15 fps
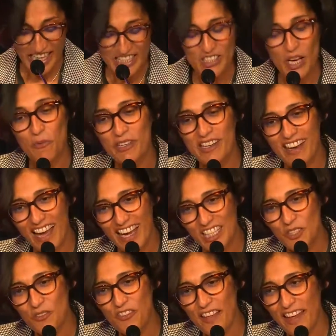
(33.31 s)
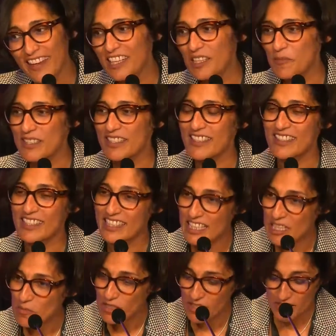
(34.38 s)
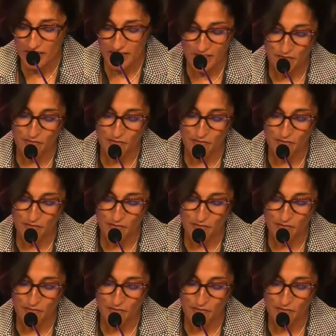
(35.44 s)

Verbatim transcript: So I would like to thank Mrs. Knibbeler